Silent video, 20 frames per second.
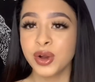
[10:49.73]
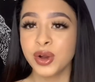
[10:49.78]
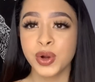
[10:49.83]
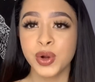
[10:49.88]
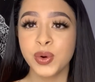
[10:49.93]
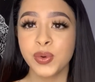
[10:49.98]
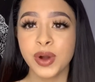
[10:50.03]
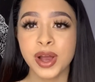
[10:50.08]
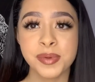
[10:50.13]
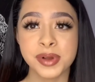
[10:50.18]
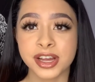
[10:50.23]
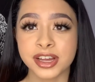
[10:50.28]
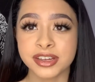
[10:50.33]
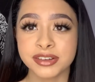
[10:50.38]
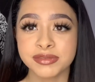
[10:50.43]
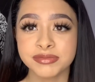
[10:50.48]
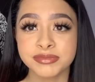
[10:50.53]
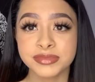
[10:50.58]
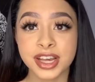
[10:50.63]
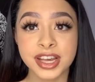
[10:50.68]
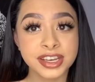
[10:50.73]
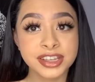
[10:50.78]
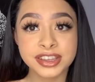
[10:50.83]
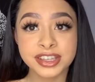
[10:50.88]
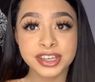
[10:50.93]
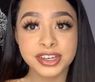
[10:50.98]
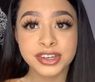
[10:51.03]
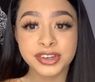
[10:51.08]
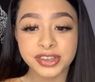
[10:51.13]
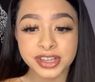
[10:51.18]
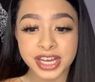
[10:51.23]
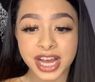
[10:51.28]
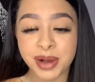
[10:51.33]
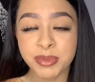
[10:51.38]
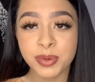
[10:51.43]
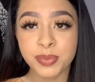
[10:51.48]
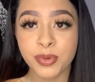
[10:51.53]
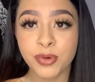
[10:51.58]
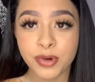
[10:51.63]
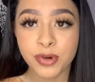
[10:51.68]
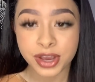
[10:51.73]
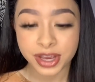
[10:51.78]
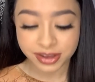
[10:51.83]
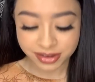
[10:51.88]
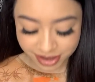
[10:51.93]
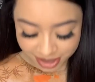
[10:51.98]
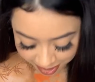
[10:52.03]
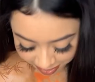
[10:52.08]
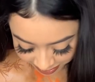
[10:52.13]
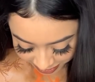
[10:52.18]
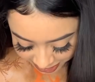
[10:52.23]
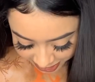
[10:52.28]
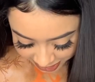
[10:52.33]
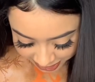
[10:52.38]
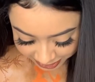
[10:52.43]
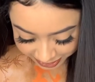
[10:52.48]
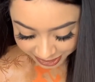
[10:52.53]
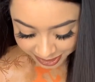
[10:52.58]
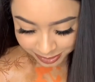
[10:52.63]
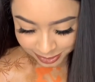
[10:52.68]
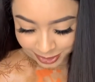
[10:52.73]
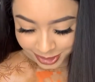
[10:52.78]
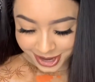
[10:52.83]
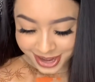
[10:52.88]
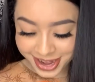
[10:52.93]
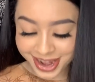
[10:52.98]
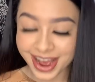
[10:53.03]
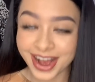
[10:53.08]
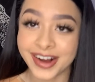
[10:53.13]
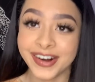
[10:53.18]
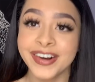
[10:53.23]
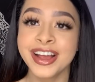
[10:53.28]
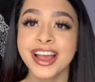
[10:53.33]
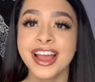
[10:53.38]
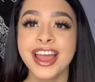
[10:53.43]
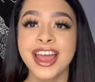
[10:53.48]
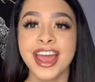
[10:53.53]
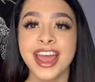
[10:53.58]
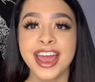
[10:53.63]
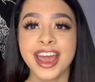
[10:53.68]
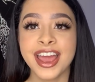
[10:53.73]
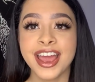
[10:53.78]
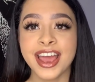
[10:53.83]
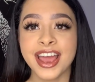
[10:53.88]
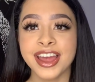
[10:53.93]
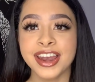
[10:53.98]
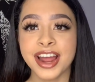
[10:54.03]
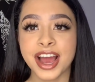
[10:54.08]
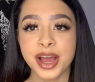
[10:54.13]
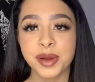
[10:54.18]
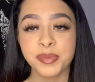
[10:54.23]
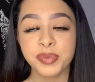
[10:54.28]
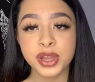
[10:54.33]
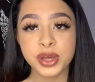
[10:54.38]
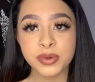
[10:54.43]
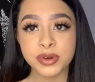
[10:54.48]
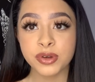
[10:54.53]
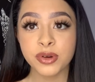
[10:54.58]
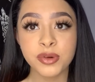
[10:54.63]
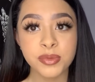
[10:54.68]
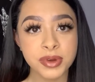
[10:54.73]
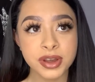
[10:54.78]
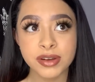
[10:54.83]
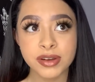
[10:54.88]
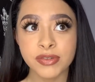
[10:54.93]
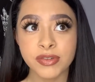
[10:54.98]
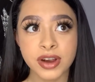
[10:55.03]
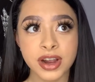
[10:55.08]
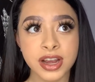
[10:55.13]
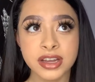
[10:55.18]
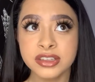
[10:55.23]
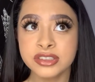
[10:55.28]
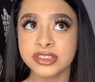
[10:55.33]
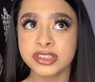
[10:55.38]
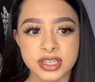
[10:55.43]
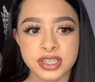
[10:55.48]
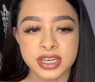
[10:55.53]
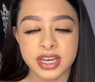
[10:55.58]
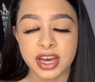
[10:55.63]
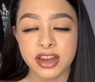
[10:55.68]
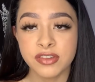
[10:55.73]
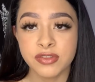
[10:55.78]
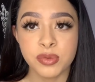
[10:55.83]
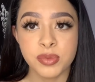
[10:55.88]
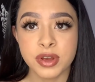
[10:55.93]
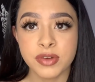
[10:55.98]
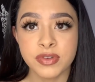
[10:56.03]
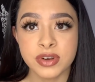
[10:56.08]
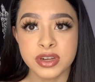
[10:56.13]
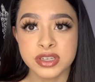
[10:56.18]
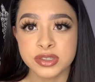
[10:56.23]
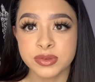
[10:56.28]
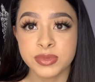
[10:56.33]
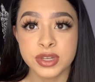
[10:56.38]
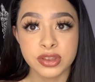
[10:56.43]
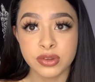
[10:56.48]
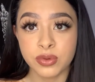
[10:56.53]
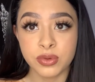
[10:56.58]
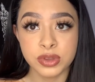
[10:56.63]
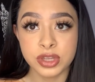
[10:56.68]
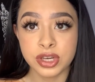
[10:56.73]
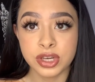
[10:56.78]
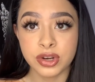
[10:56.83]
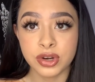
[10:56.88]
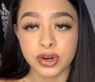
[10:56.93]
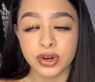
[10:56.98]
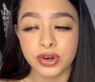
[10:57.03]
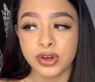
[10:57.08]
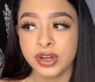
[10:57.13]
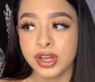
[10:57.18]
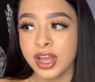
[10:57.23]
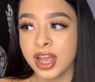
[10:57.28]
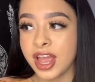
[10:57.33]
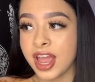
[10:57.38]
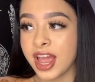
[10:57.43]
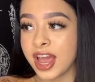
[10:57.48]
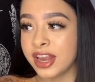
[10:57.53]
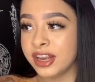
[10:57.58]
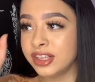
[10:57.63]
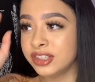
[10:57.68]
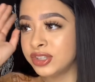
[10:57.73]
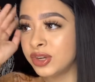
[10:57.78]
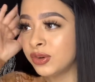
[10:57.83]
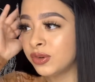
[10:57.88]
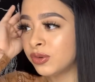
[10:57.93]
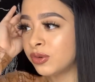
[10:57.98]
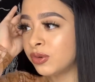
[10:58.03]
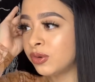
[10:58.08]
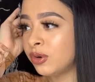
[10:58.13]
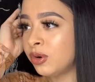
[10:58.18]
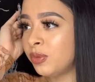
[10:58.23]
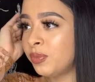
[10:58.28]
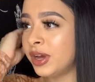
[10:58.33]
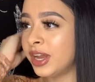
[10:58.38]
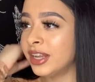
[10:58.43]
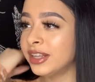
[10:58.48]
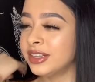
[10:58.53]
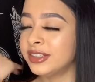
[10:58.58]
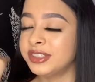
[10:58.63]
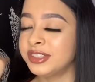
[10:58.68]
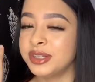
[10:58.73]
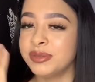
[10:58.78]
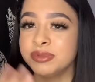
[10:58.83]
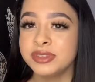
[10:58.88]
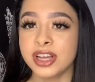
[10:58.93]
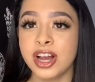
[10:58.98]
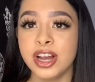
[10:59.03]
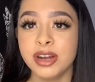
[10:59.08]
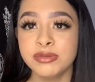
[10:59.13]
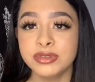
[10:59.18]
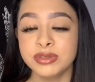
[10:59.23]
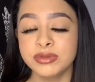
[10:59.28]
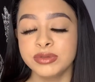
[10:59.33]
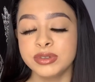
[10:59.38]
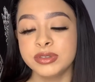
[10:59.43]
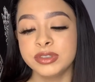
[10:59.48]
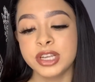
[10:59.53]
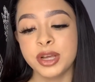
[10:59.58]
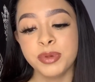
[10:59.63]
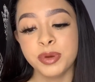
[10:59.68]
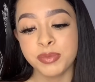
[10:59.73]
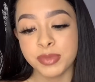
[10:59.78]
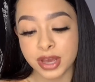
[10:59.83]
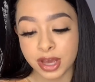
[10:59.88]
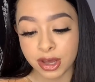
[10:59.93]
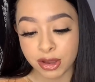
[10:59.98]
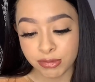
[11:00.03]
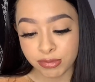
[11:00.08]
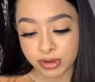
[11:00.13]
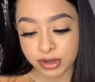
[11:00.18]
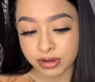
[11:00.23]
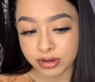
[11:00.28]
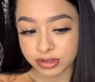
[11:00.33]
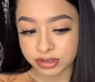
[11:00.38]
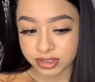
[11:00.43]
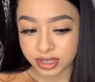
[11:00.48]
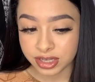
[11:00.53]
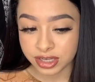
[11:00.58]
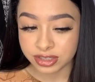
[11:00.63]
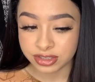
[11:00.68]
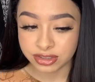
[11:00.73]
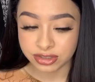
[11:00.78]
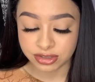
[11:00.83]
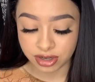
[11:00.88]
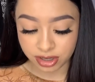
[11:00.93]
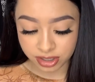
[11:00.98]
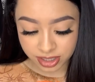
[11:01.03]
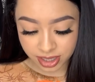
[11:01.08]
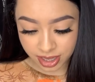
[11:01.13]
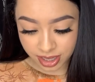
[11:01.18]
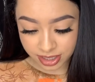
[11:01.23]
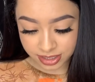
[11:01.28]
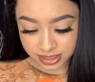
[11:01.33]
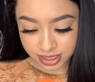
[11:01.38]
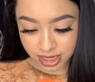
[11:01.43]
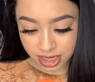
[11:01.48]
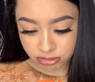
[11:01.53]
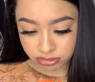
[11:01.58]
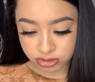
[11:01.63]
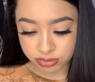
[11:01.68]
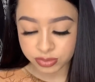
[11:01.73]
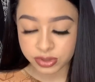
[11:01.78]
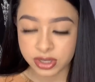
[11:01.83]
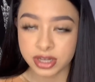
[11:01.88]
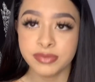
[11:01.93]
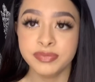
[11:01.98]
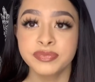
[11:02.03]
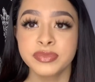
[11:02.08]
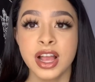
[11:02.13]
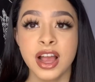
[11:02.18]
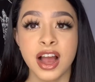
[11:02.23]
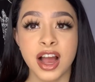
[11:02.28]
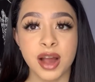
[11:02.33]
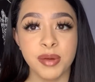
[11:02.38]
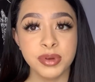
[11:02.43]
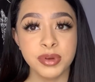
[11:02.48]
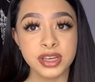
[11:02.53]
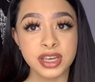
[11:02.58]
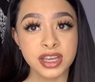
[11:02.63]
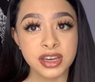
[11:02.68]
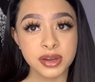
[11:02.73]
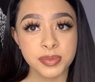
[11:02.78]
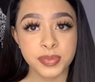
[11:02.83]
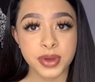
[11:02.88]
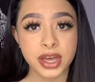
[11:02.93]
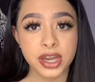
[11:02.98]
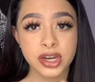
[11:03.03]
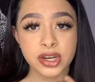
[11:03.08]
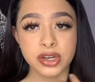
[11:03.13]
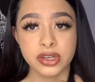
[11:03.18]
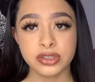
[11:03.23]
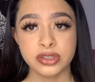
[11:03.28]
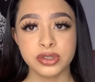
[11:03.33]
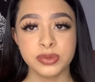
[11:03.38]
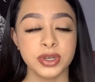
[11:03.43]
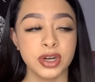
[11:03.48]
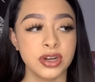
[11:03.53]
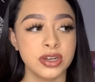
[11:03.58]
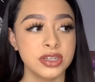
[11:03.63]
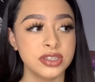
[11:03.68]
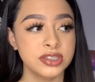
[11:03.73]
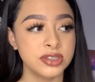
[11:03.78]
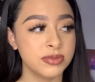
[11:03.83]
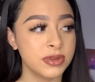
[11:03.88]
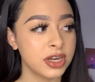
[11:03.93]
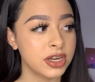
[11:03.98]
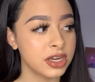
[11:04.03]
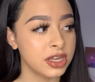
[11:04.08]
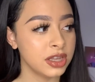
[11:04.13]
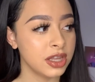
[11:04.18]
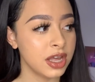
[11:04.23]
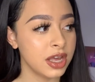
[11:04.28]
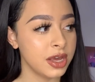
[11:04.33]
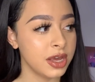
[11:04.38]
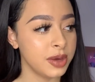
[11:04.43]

who am I? Like, literally, I'm a boy. I'm literally a boy now. And I play with all my friends. Like, out of all my friends, I'm like the only girl, and it's so cool. But at the same time, sometimes I'd be mad because I suck at times, but I've been getting better, to be honest. I'm not gonna lie.